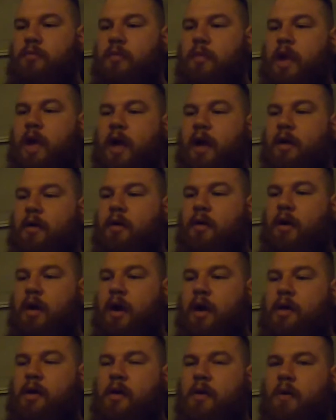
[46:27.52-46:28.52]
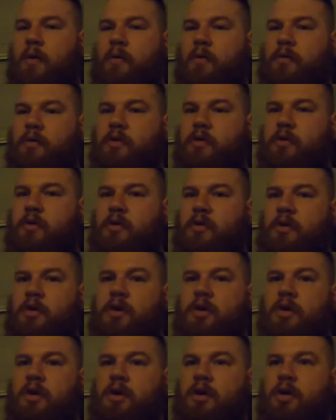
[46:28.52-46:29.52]
yeah, I don't
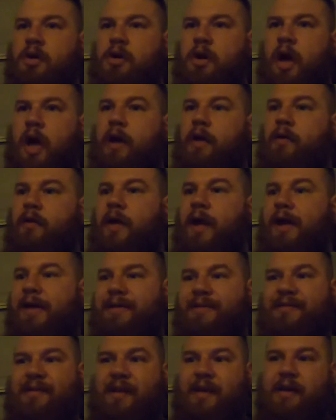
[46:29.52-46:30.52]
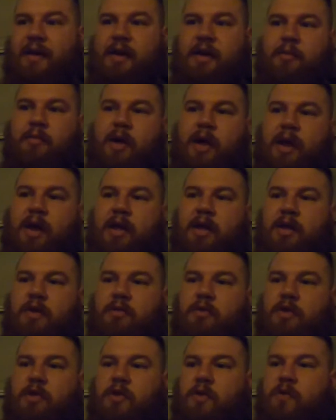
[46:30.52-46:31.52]
I don't like seeing anybody
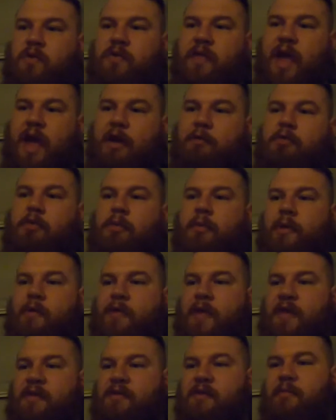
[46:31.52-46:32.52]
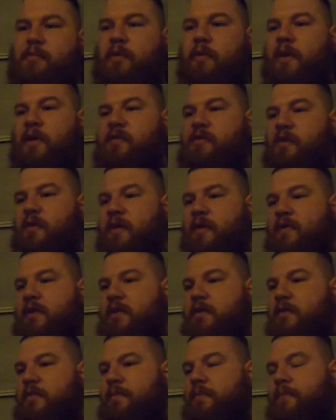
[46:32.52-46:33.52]
use that or promote that symbol whatsoever.